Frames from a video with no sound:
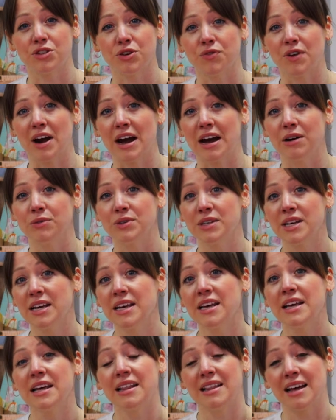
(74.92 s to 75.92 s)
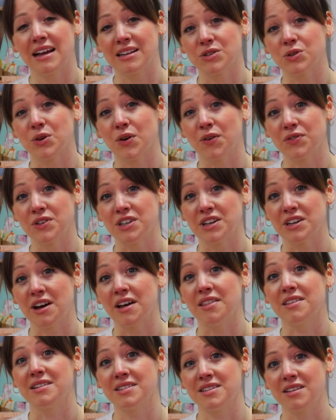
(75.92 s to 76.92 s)
around. That's often
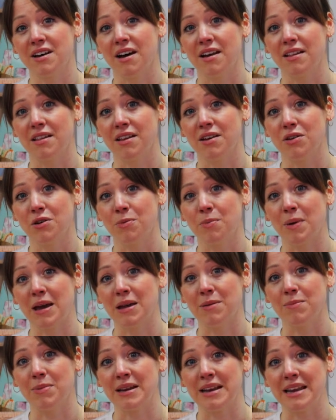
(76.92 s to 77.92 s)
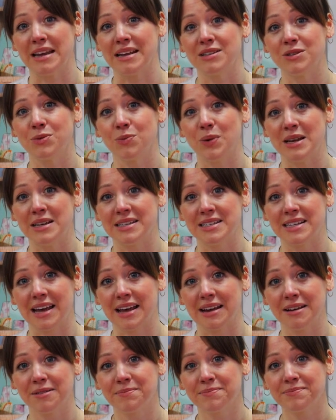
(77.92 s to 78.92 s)
another sign that your baby needs
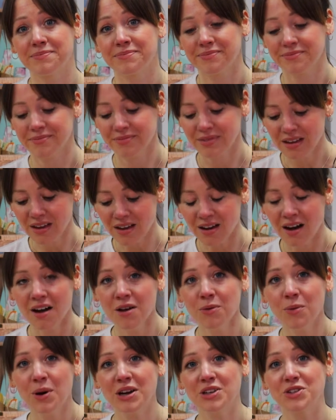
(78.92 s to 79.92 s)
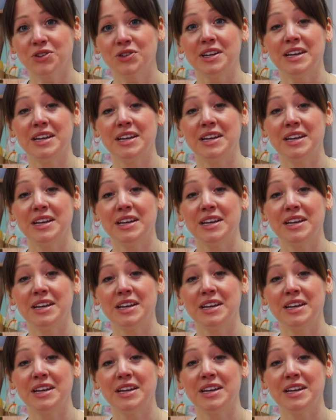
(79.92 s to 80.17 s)
winding. I worked on the